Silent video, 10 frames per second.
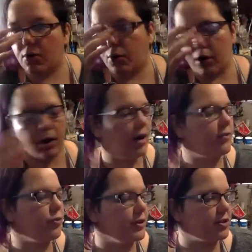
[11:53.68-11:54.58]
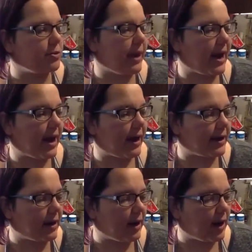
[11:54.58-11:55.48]
or a freezer bag.
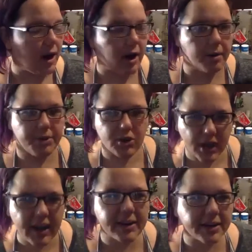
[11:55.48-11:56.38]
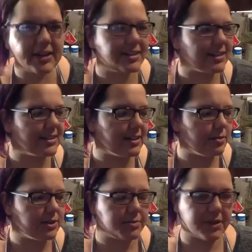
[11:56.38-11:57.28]
Um, it, it, it, doesn't need to
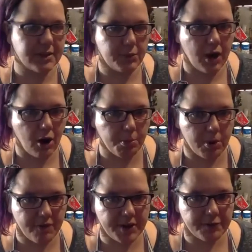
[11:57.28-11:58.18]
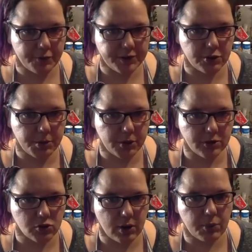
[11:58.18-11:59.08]
be something that will help prevent freezer burn.
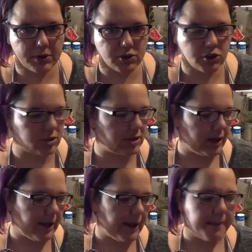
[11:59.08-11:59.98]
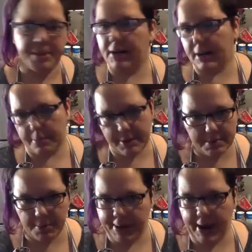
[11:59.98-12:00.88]
So I wouldn't just put it in a
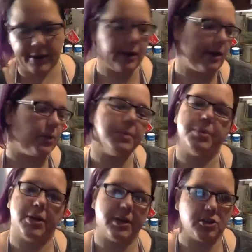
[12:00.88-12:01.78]
paper bag and I wouldn't put it in